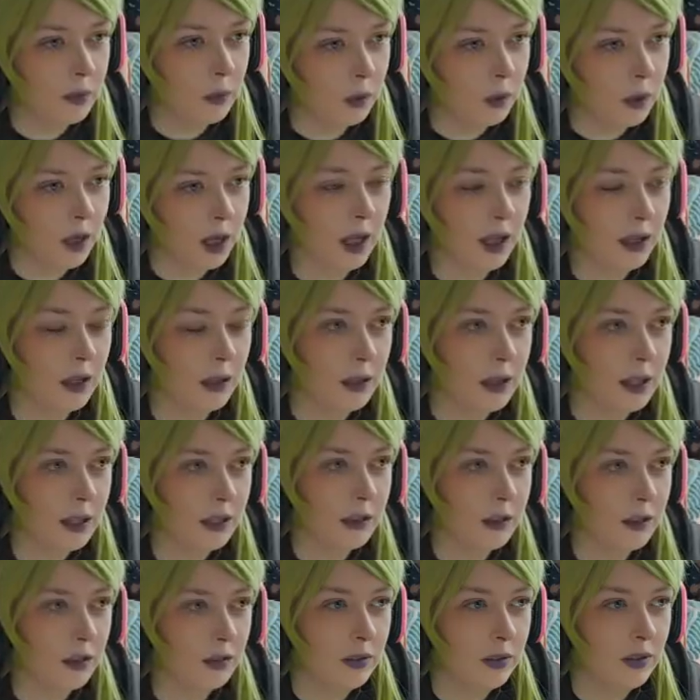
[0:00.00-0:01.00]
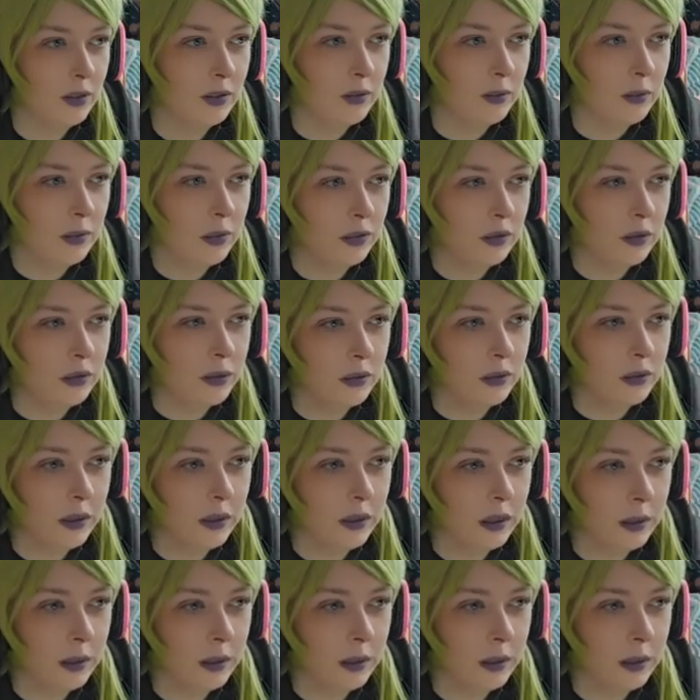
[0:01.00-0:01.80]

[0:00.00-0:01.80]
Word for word: Wow, that's just rude.